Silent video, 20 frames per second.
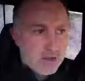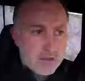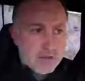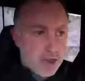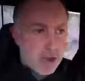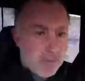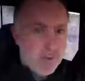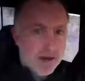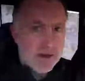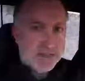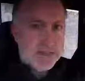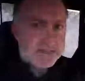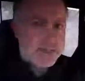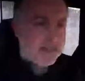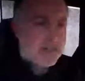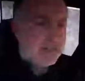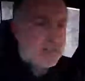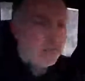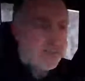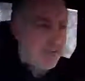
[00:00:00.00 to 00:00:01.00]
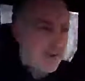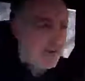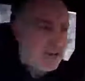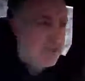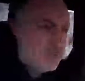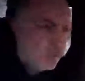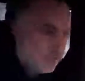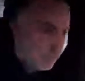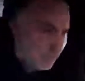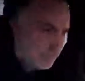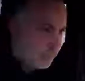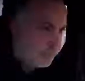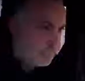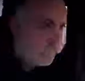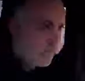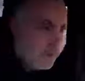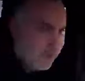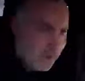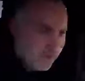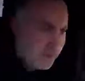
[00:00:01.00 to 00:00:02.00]
nobody's gonna defend you.
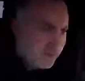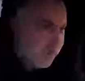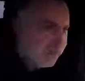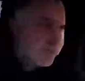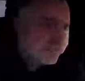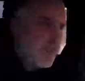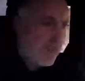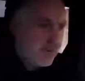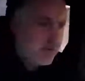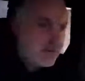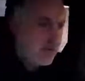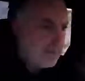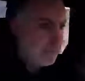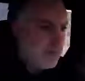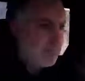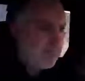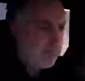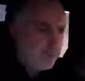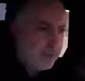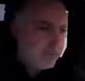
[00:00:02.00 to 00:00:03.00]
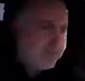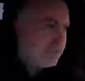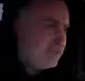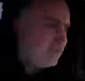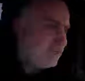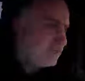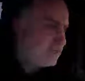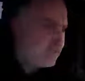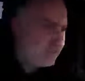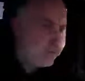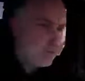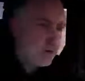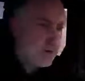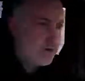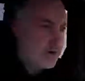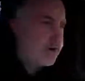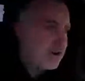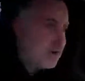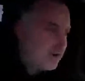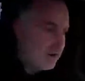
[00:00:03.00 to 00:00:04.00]
There's not gonna be police
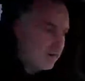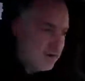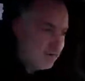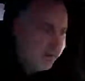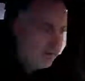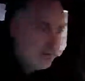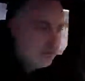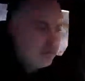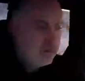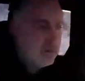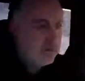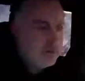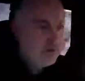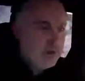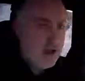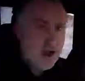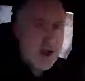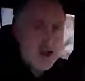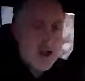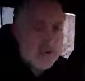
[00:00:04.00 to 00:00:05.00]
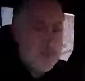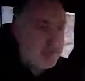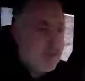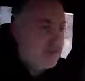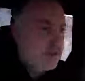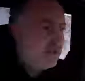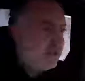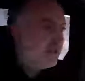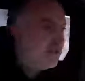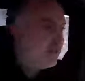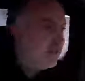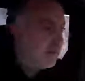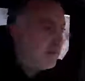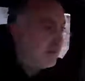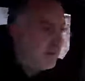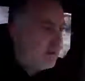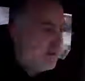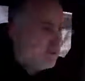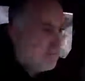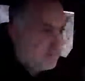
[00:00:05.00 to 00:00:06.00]
or army
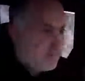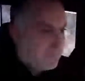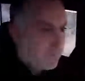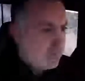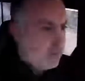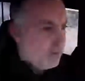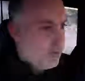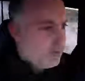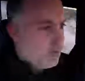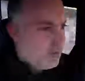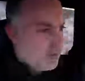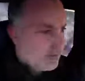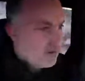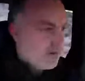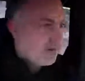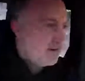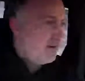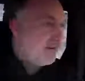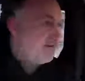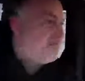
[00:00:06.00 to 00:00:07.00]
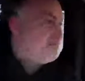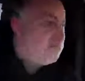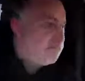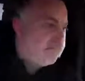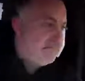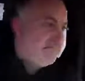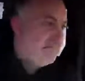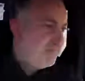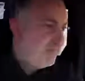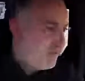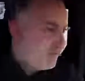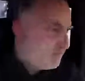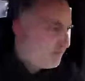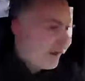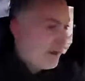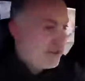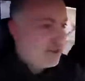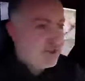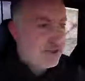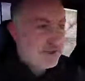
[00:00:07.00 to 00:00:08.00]
or
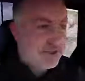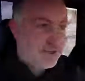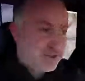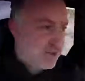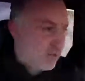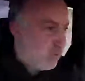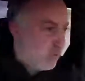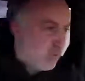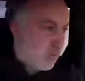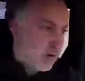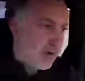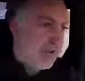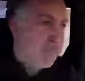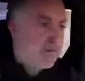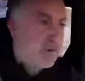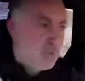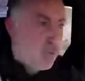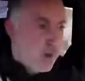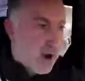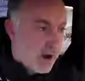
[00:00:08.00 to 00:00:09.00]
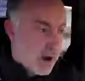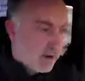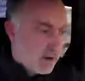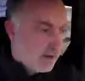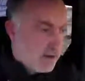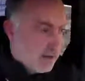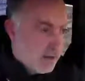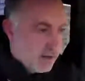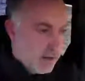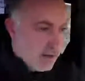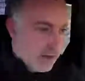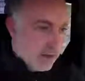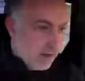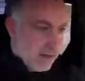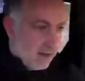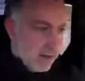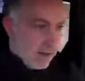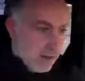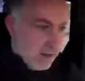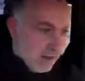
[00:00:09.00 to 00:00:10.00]
rangers or whatever you want.
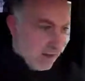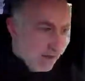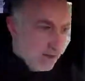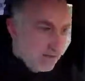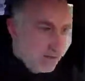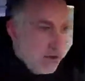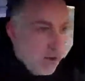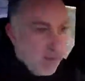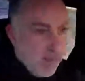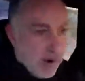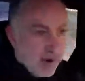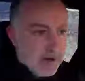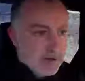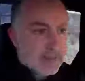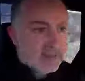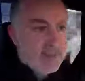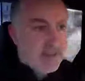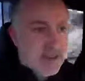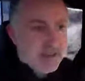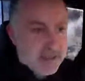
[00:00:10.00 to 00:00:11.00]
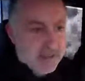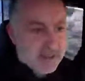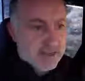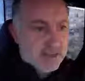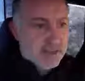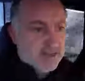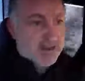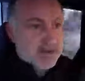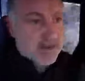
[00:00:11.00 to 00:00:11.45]
Nobody's gonna